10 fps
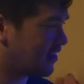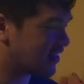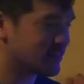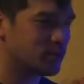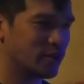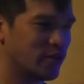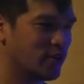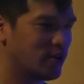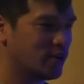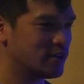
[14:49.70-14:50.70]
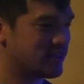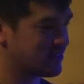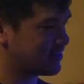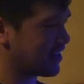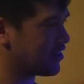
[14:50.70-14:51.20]
I guess when your
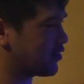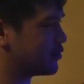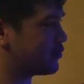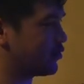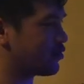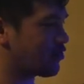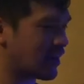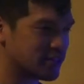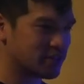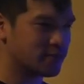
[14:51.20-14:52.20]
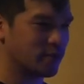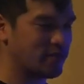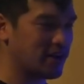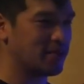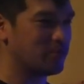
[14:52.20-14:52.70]
tank goes through crashes for
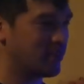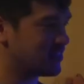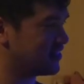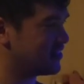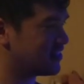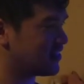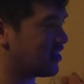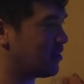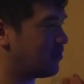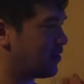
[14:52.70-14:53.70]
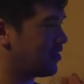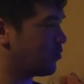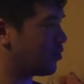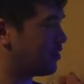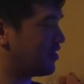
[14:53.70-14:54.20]
random reasons, um, I
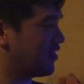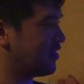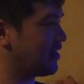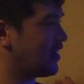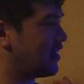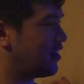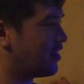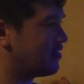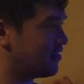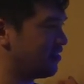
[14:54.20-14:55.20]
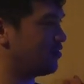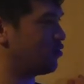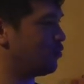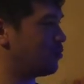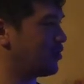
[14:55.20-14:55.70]
think one thing that I didn't
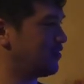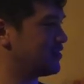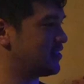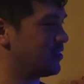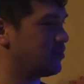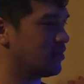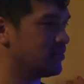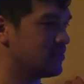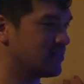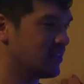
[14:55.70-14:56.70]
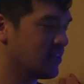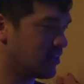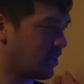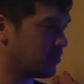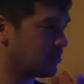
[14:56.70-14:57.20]
do previously was
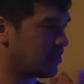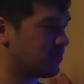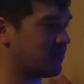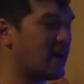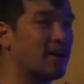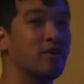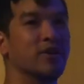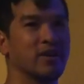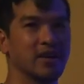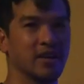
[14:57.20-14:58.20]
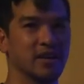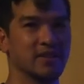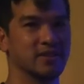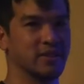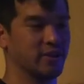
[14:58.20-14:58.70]
keep on top of alk.
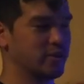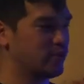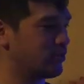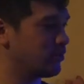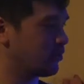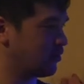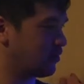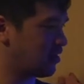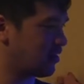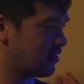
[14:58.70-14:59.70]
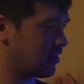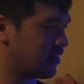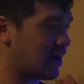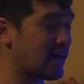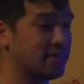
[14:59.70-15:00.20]
Yeah. So
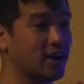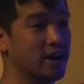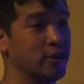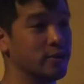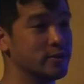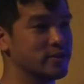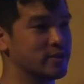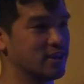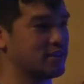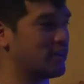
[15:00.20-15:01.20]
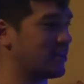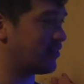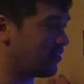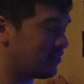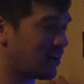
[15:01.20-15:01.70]
I had dinos. I to
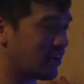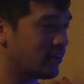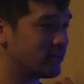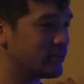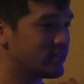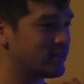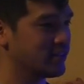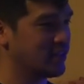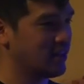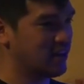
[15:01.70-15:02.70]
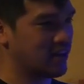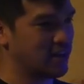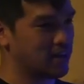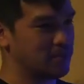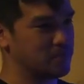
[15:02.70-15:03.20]
get rid of dinos.
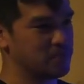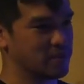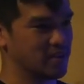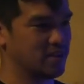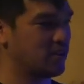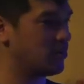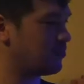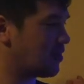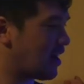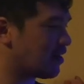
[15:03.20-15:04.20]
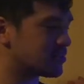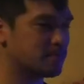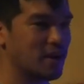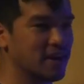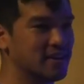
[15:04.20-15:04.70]
Um, you know, alk
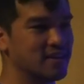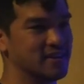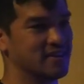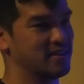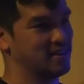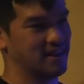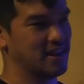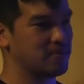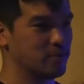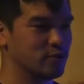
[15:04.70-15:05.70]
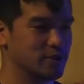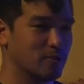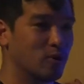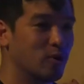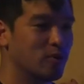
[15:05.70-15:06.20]
spike, end up losing
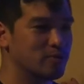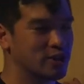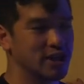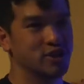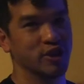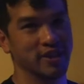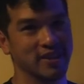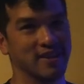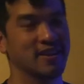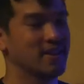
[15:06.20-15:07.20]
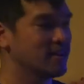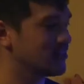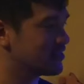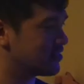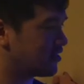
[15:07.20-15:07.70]
more. Try and treat it.
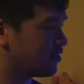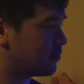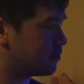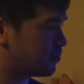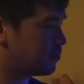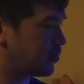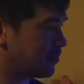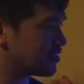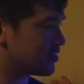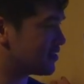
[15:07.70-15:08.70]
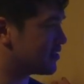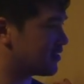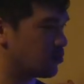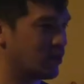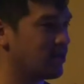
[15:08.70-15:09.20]
Yeah. So pretty much just
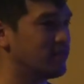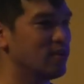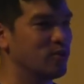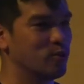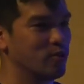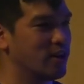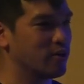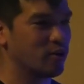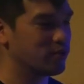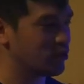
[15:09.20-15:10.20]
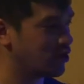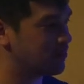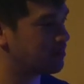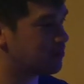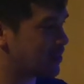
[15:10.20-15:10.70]
whenever you are going through a
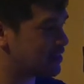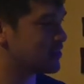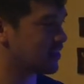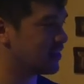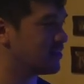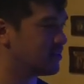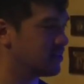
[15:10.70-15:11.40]
major tank